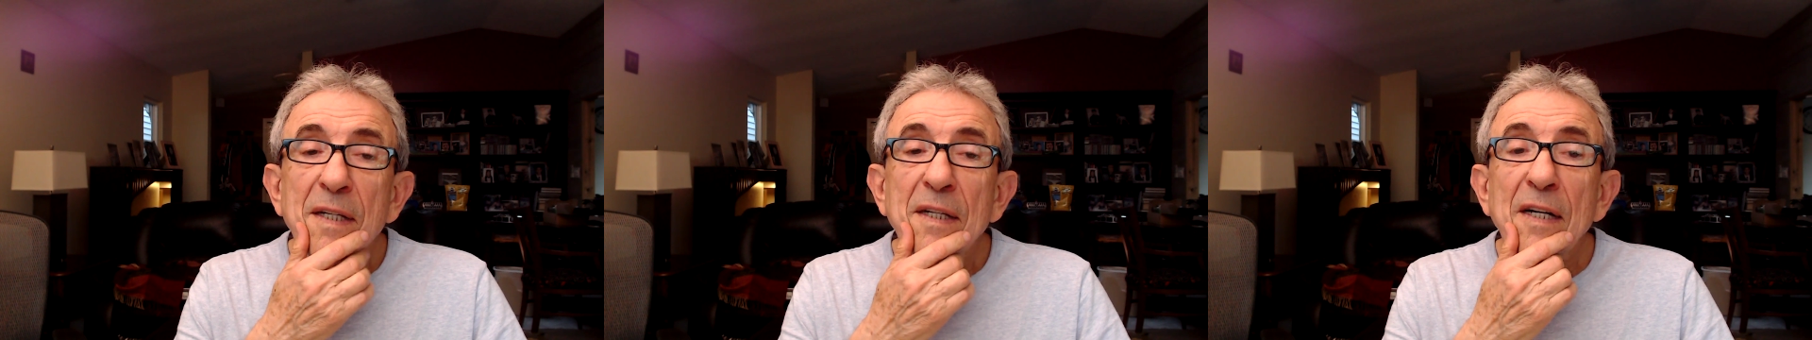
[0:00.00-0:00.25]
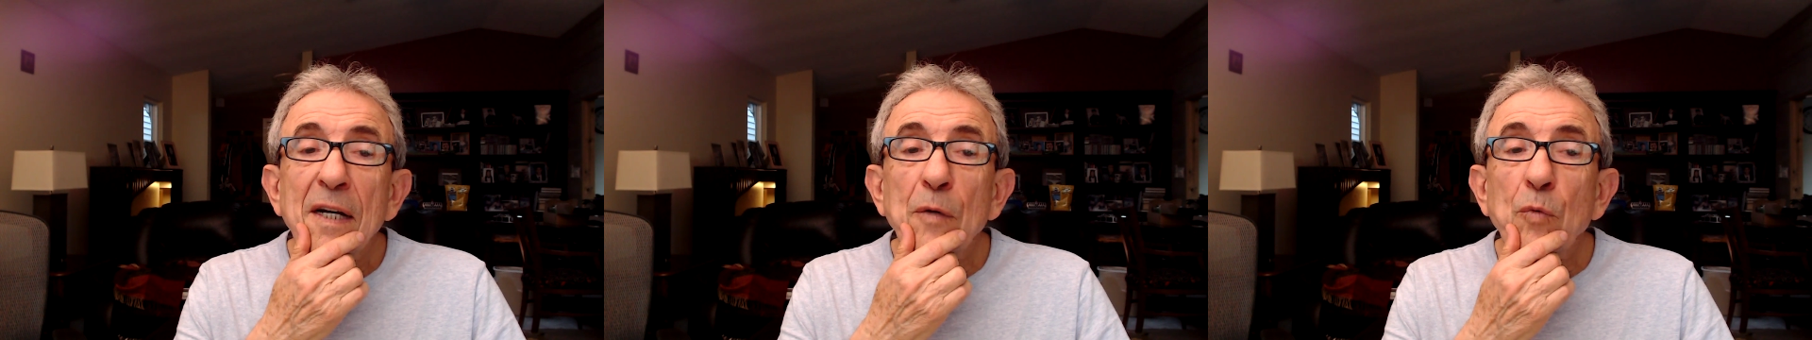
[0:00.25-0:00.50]

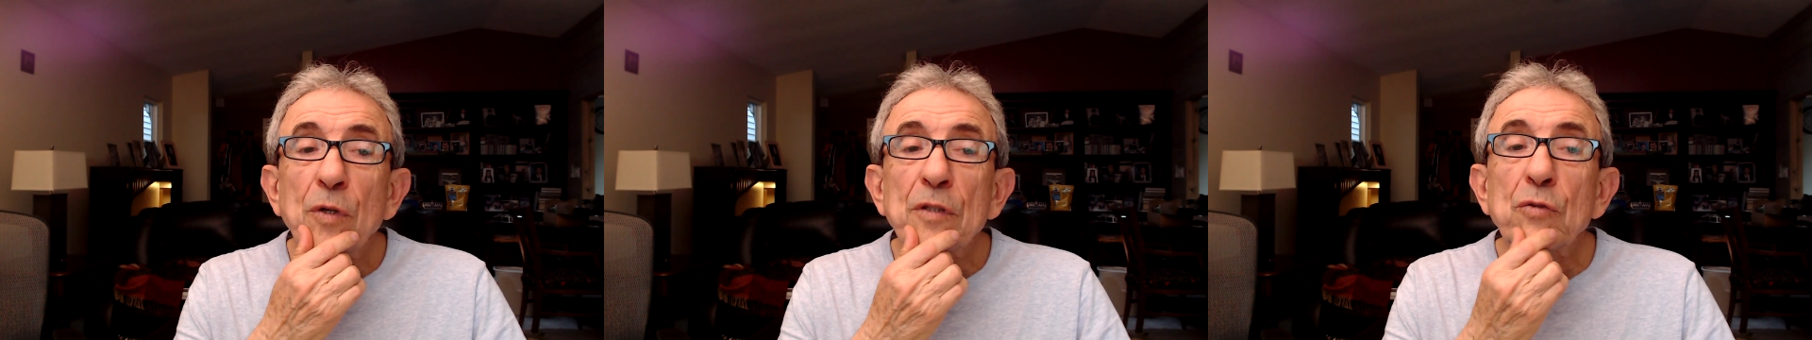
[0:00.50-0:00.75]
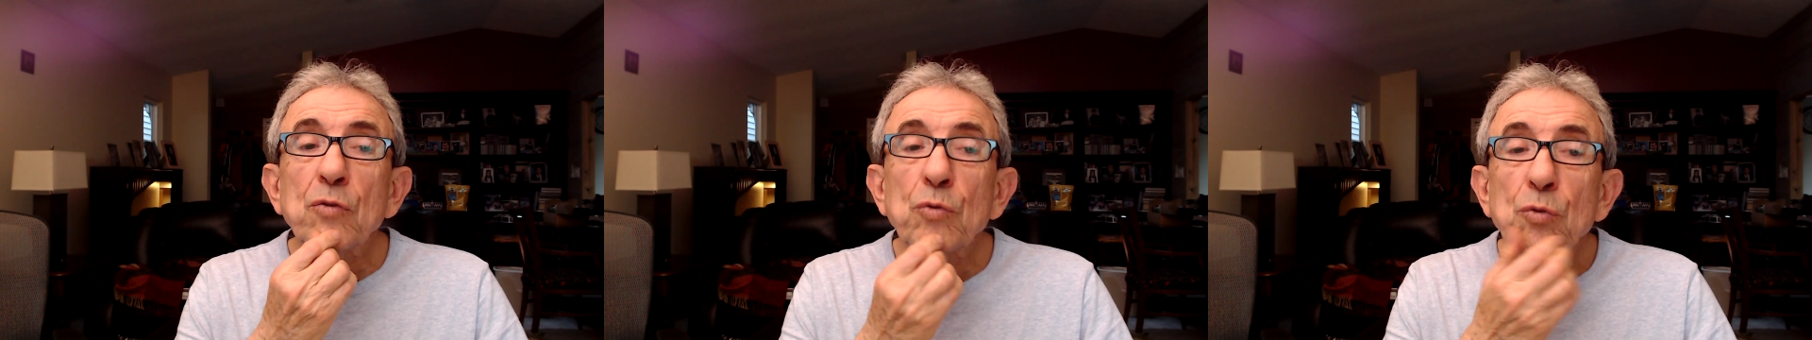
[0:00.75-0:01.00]
I
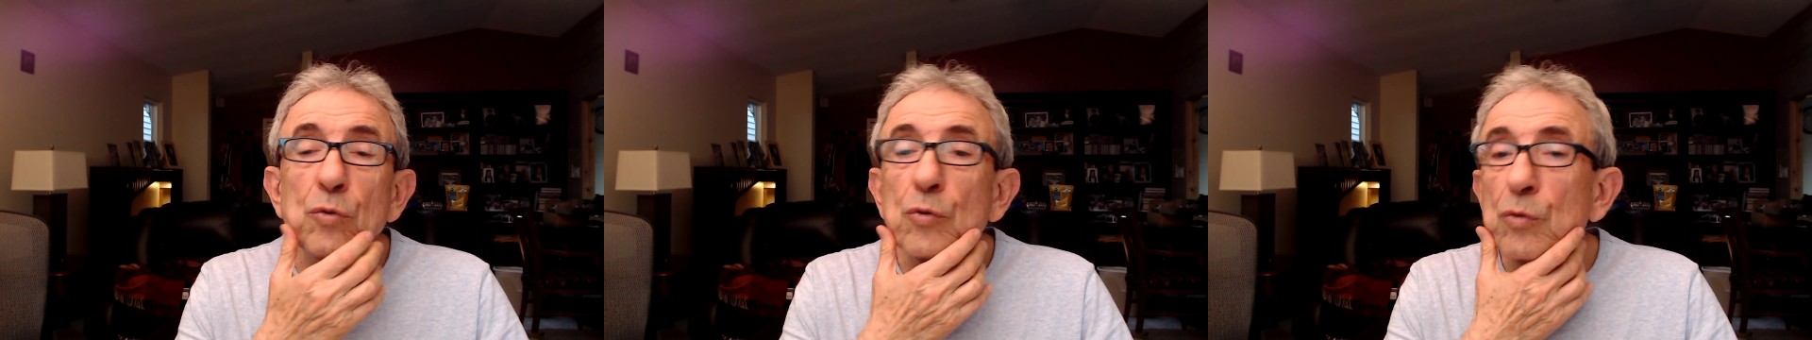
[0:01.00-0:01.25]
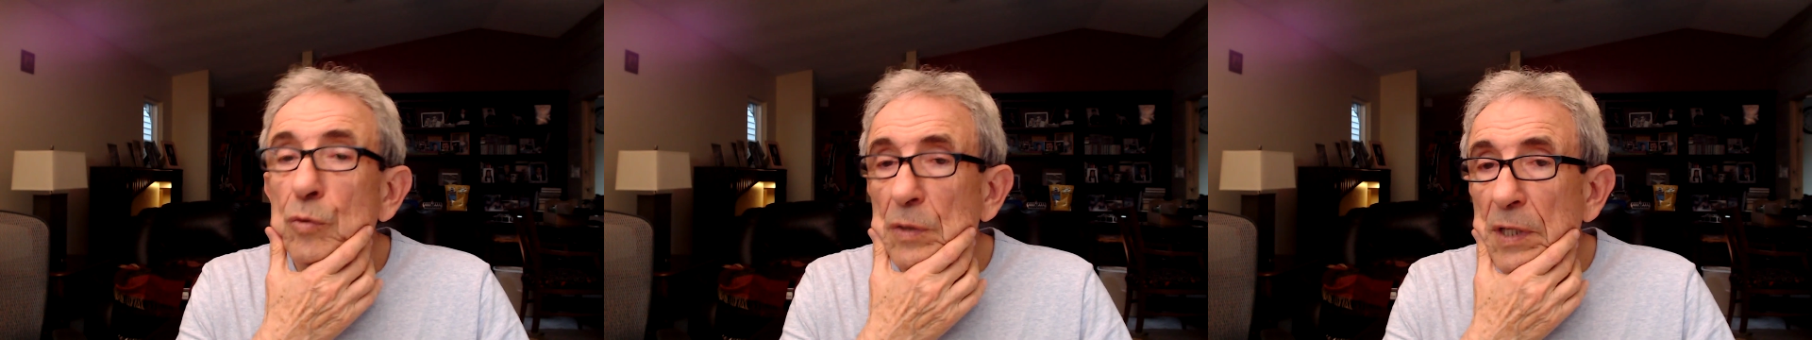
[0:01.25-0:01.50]
want
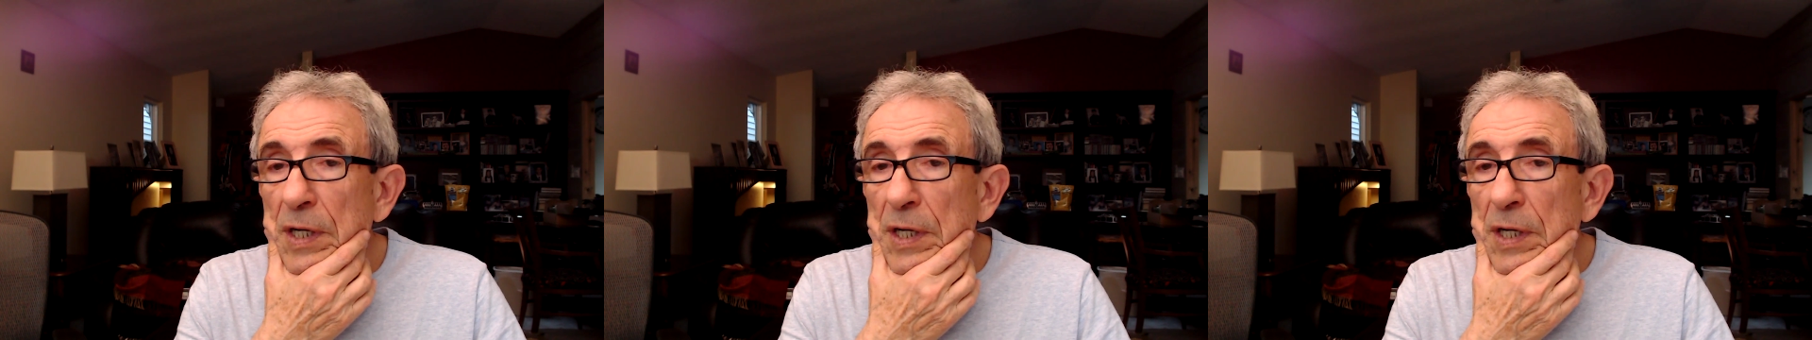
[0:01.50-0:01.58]
to